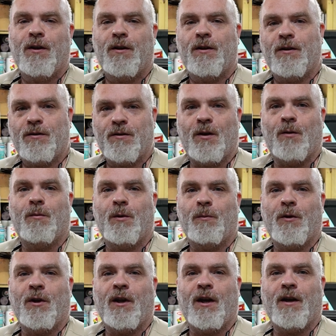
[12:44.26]
it's something I'm
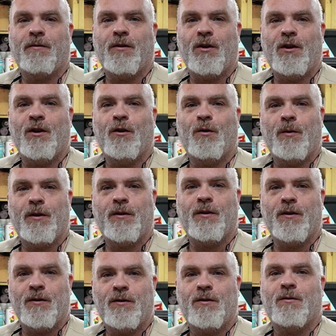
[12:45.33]
going to have to deal with,
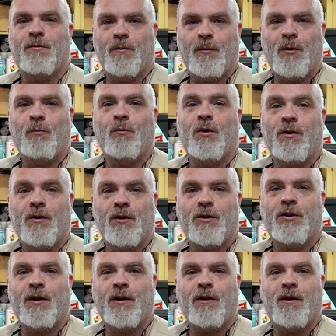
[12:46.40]
is remembering to
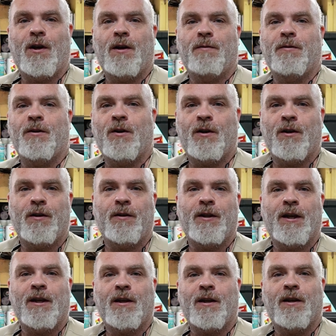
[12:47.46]
shut it off and on and
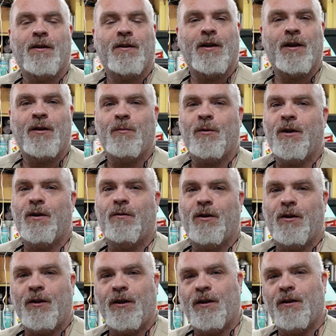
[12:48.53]
that kind of thing. But it
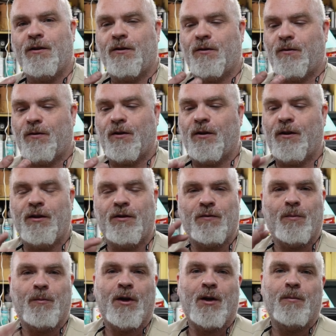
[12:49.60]
really is, at least
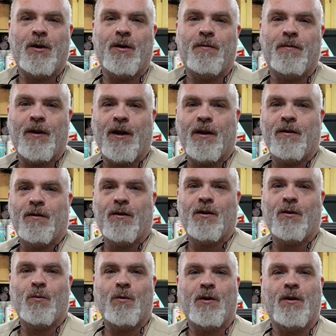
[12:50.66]
for my big fat
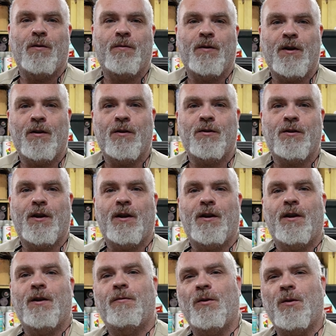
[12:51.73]
non-working fingers, kind
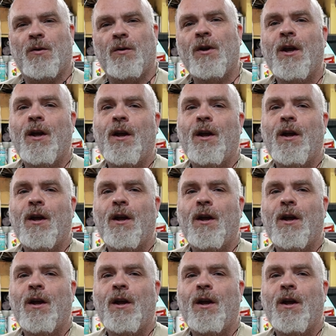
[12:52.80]
of difficult.